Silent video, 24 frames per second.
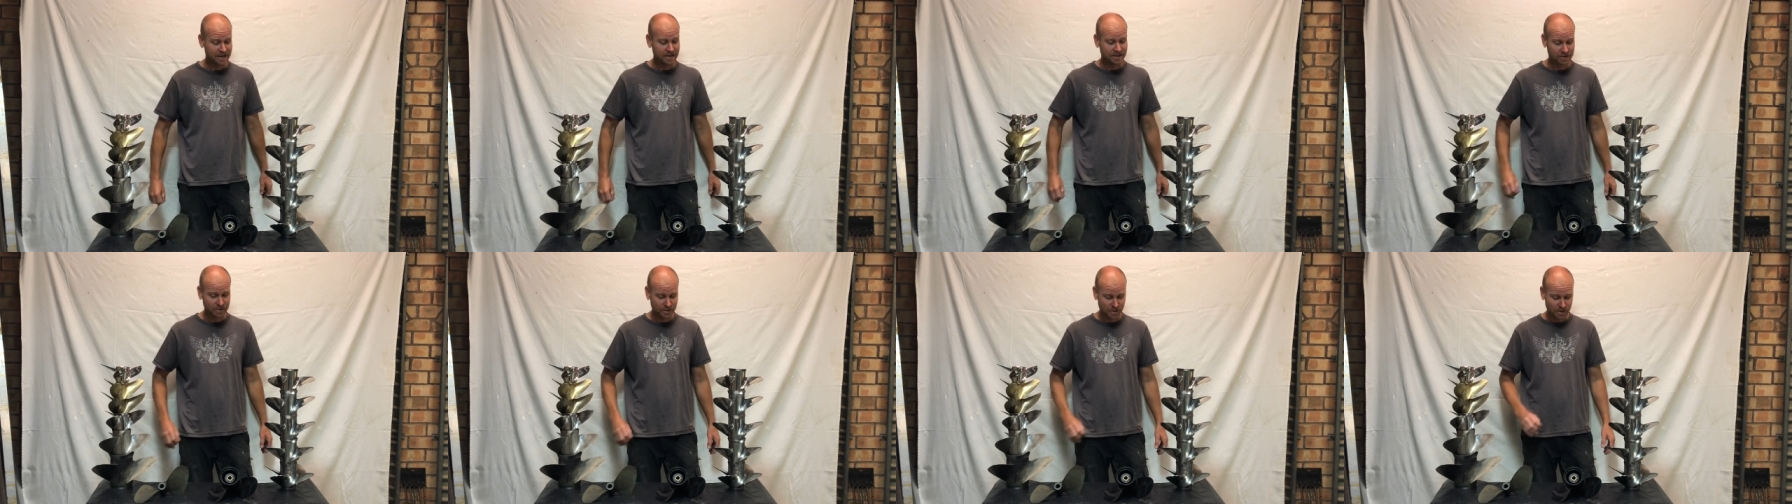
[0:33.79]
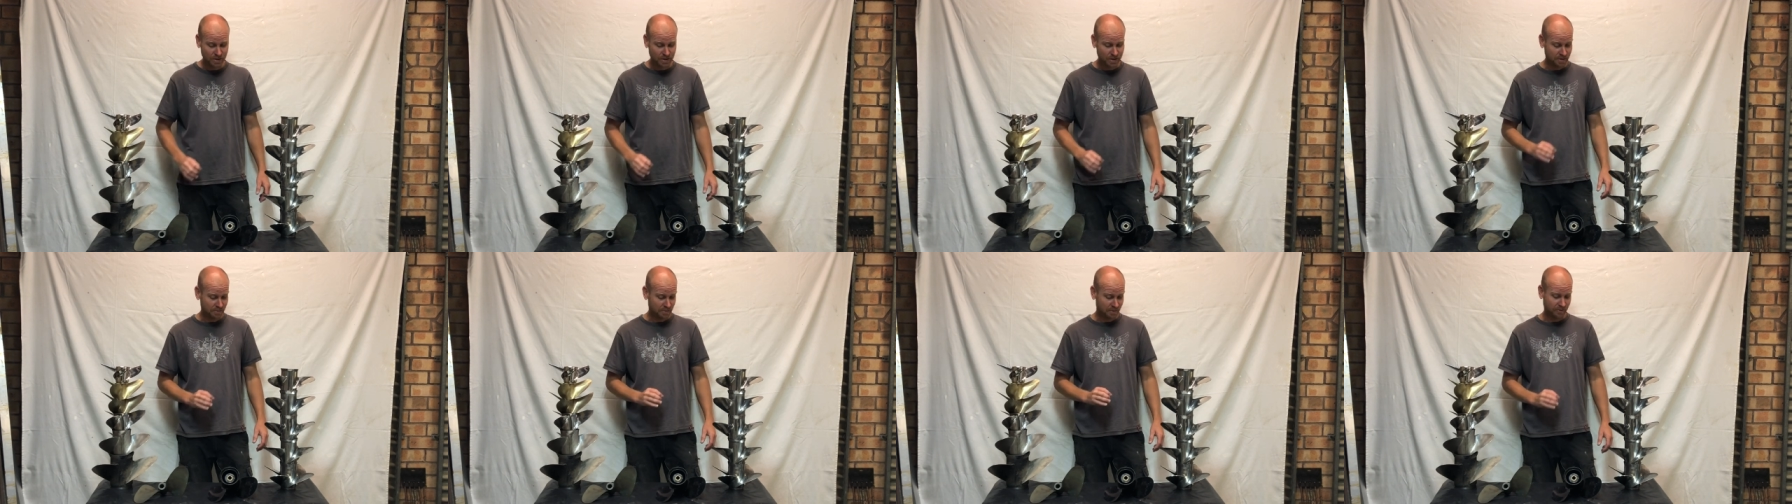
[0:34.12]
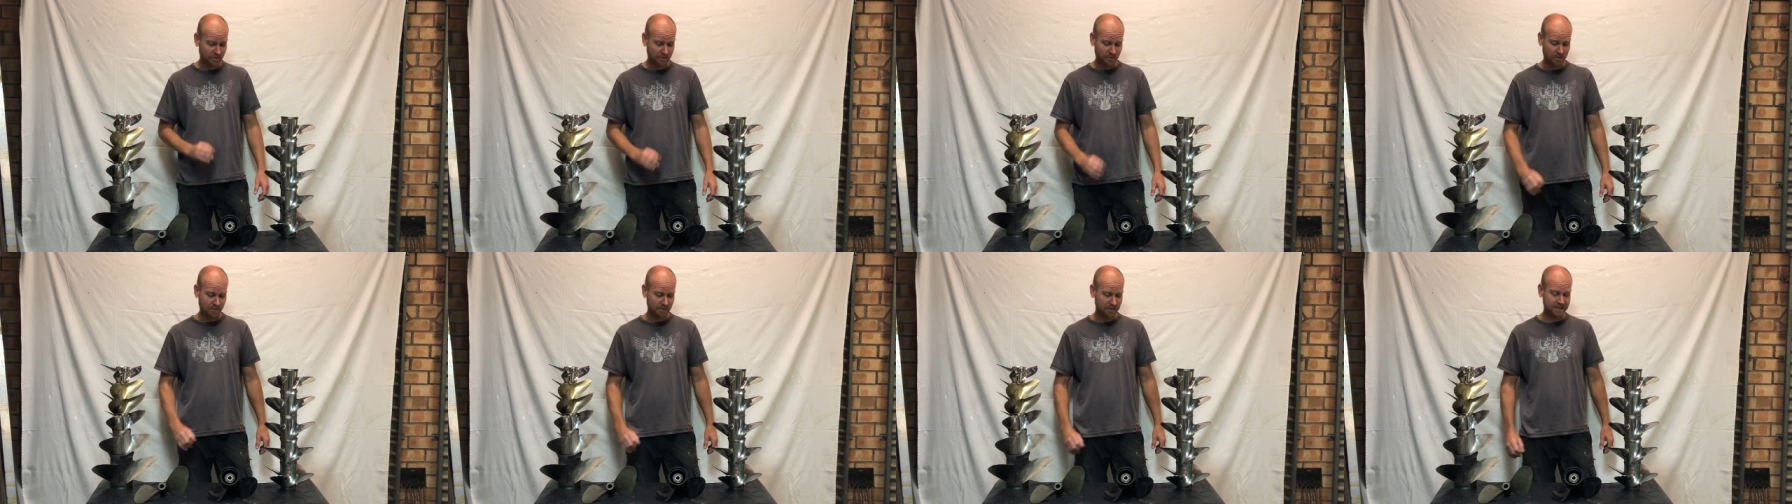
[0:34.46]
do to the
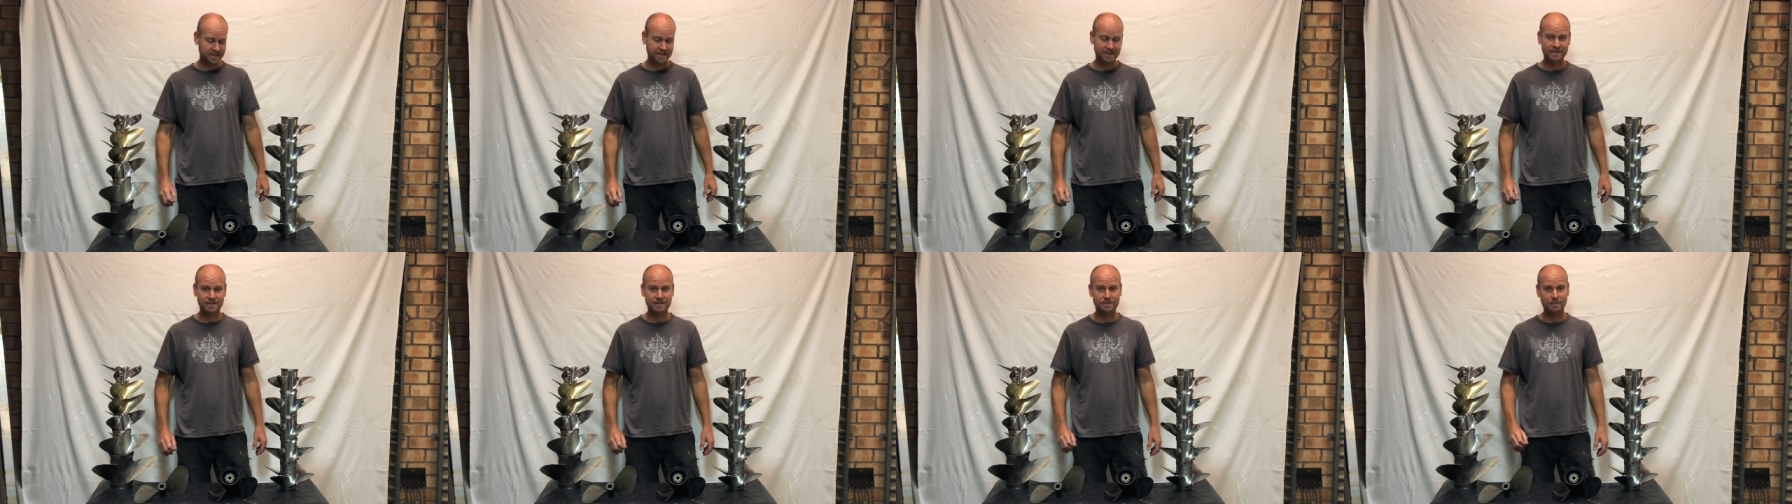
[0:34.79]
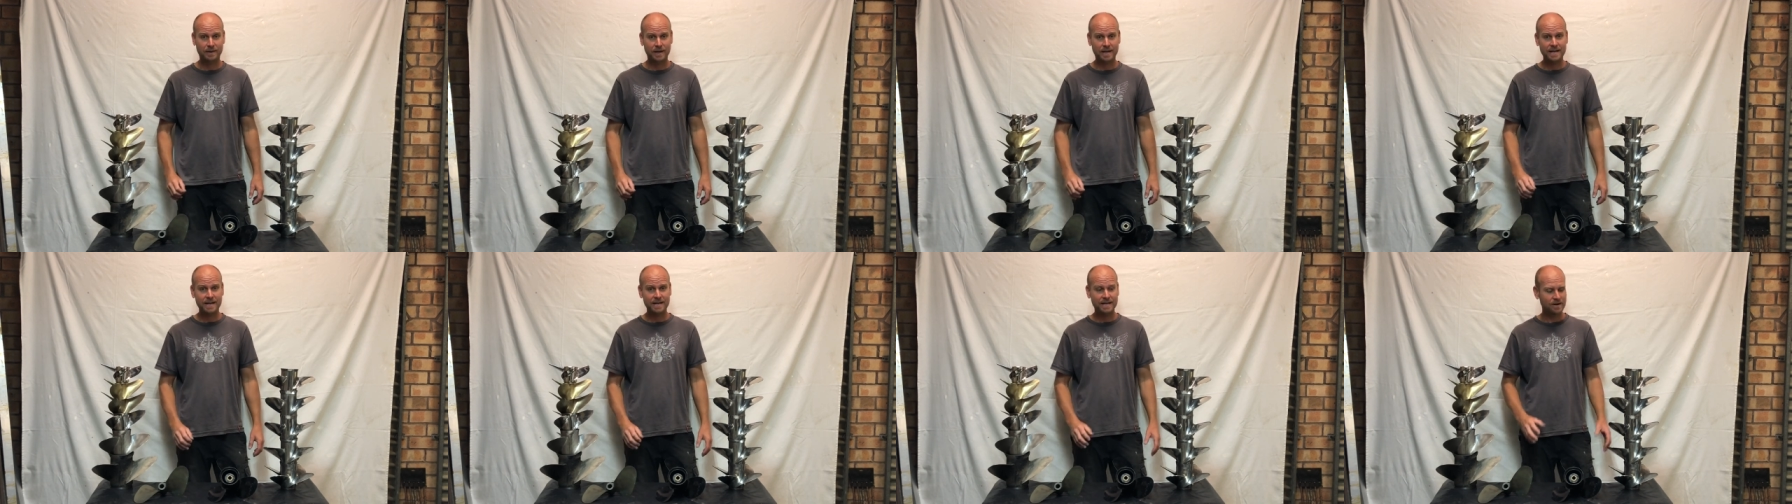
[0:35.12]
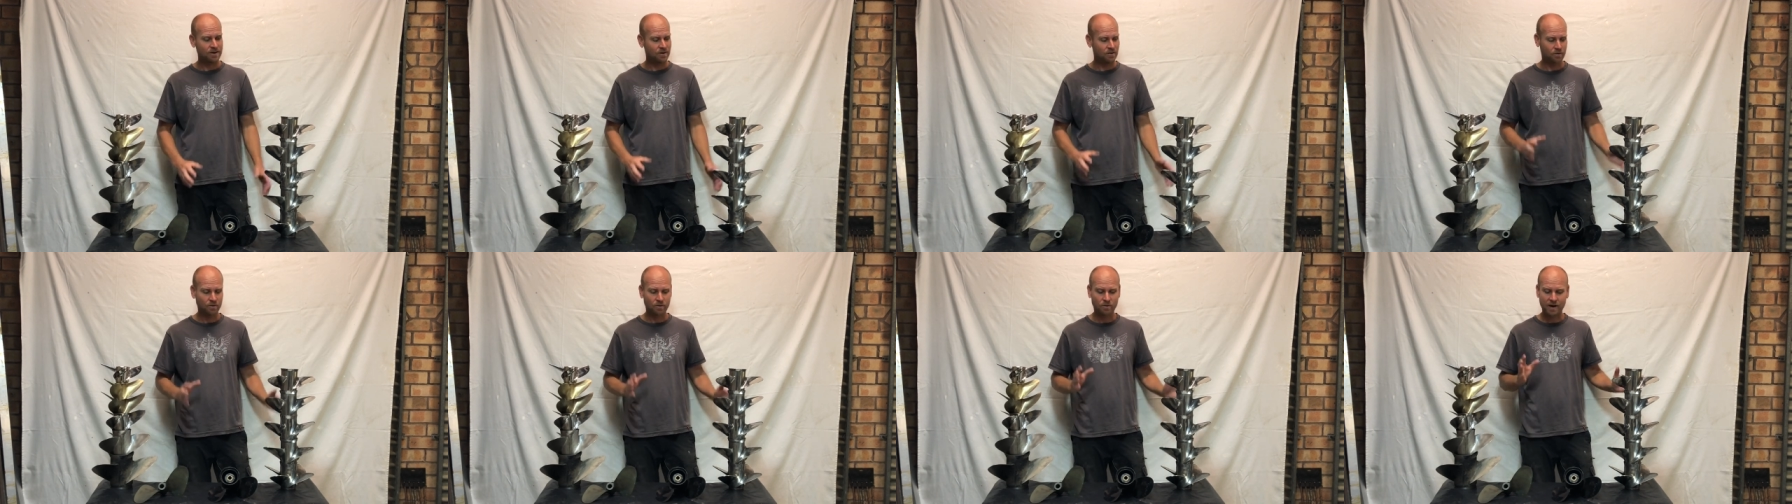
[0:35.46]
performance, the speed,
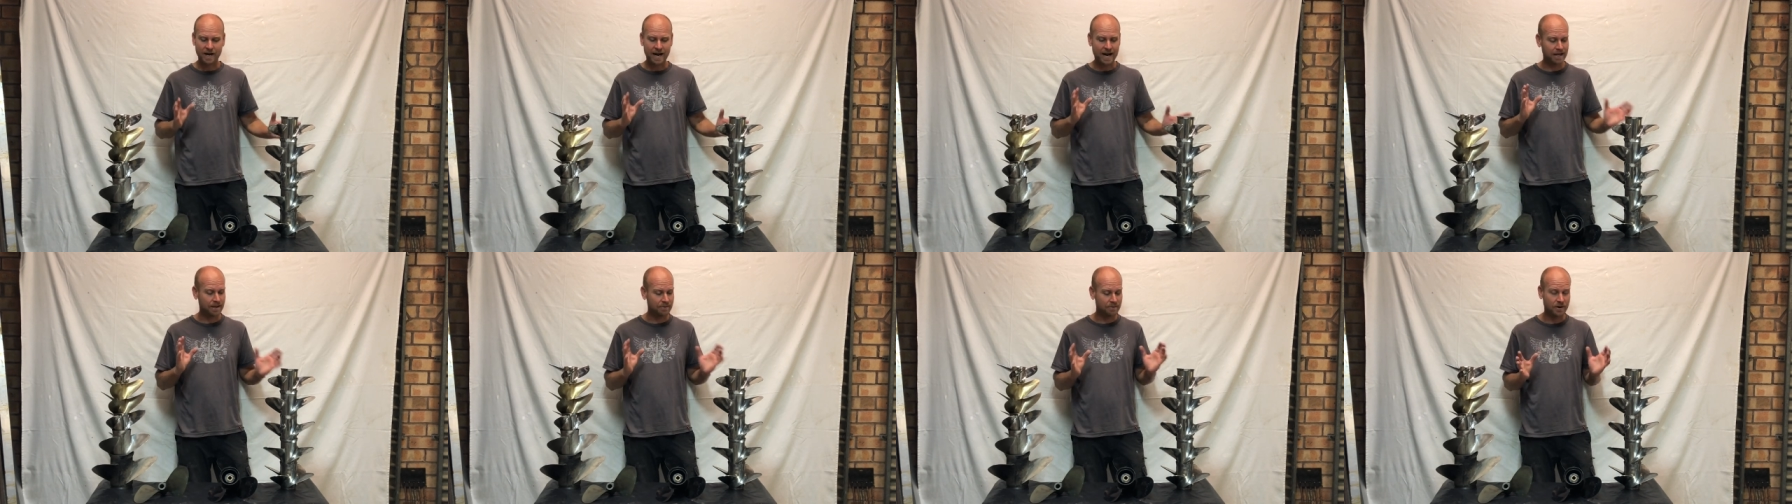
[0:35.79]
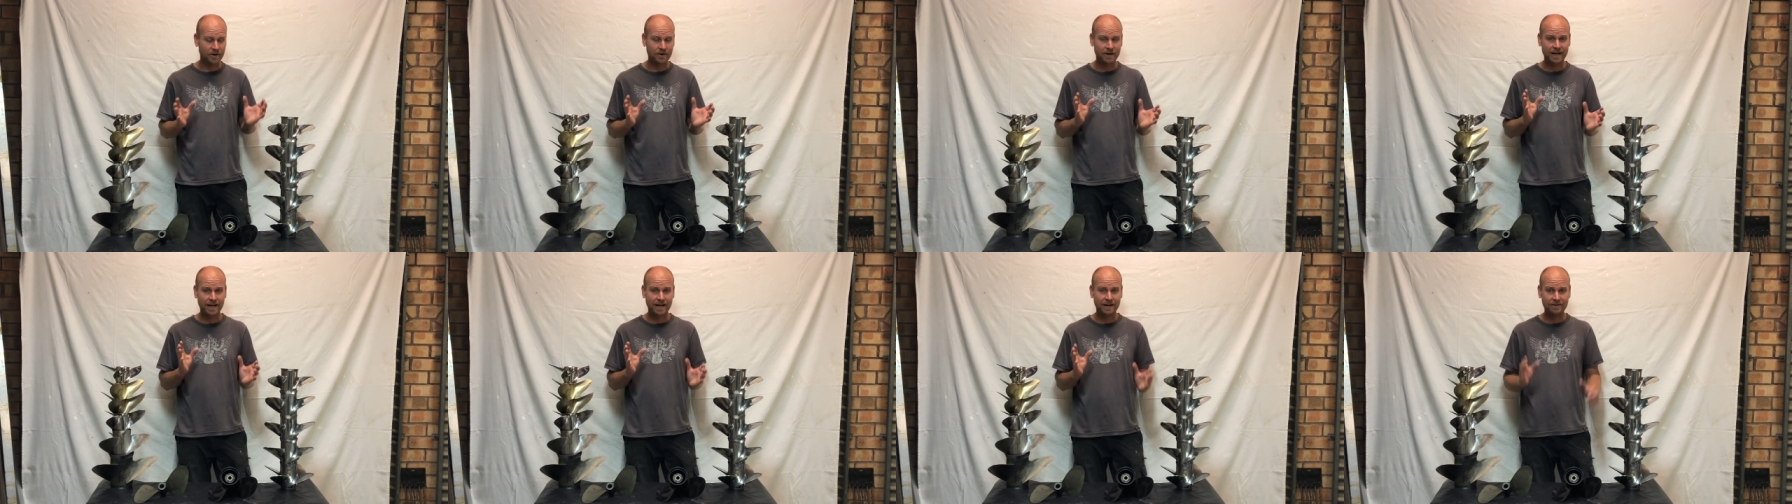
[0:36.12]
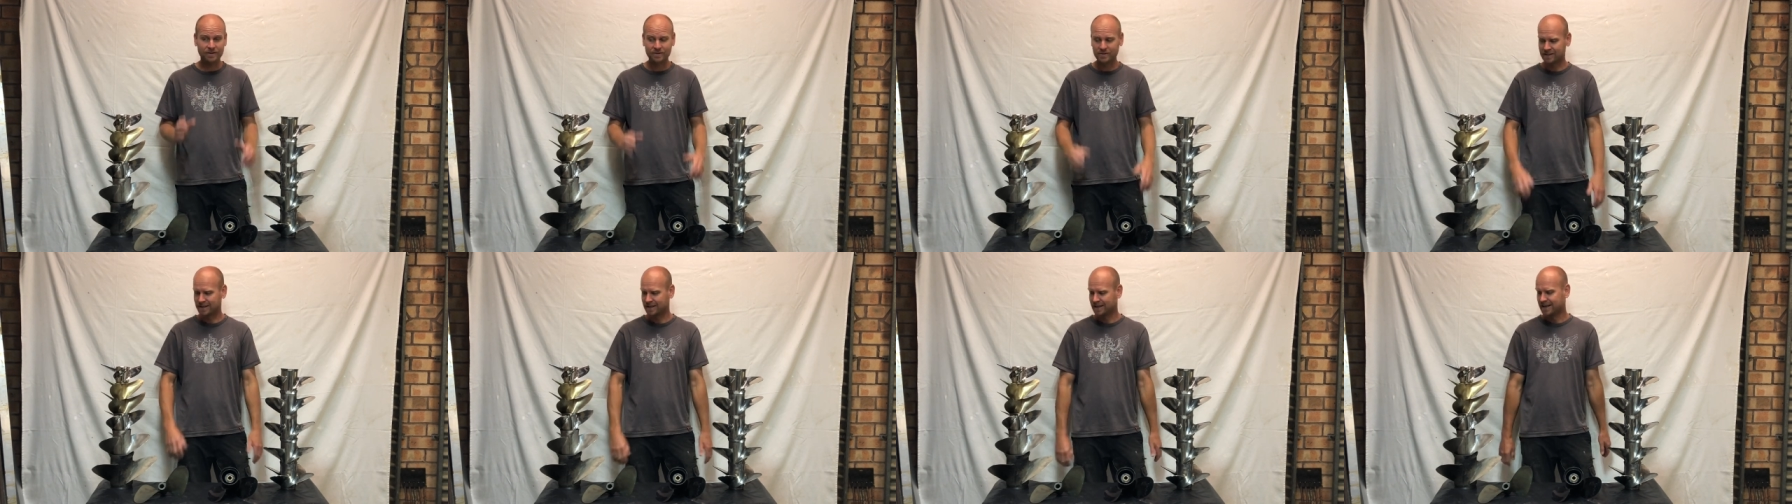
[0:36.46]
or how the boat
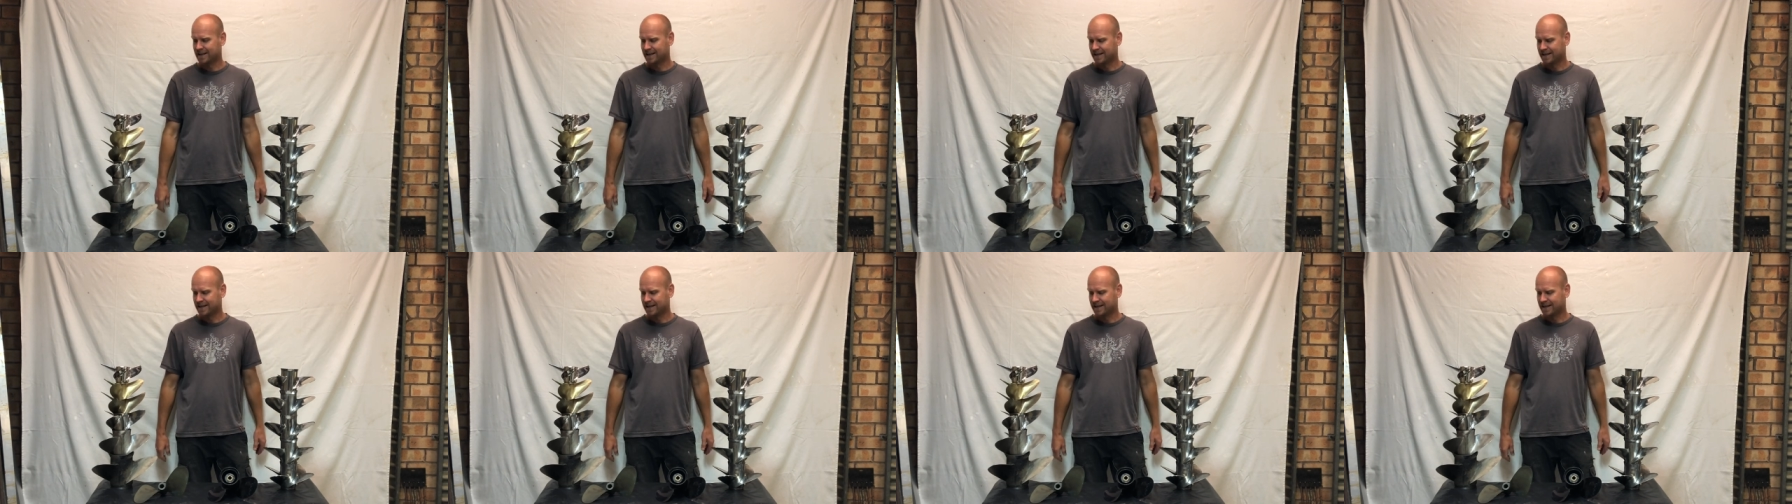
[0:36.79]
handles.